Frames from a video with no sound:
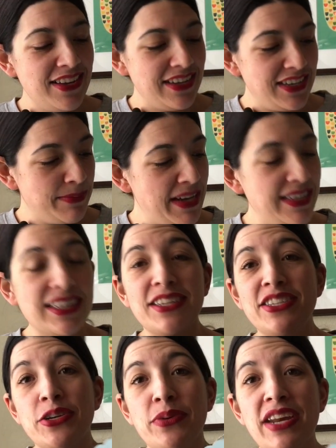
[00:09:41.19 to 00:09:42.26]
So just basically
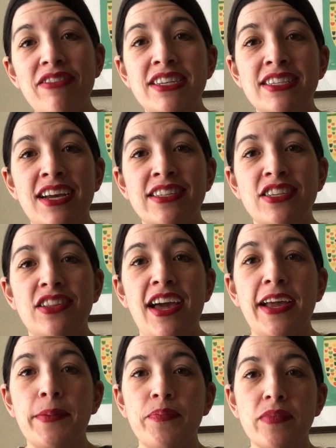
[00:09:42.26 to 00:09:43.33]
do whatever designs you
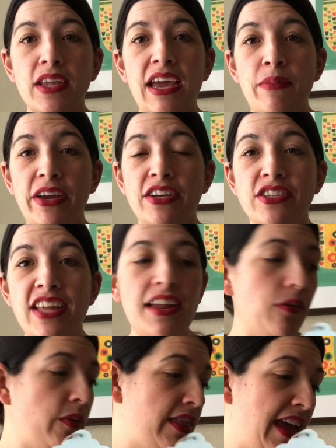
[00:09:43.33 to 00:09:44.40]
like, and we're going to do
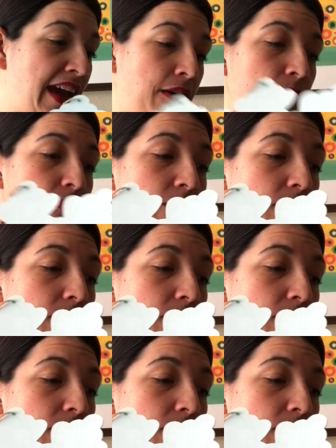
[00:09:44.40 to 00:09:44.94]
that with our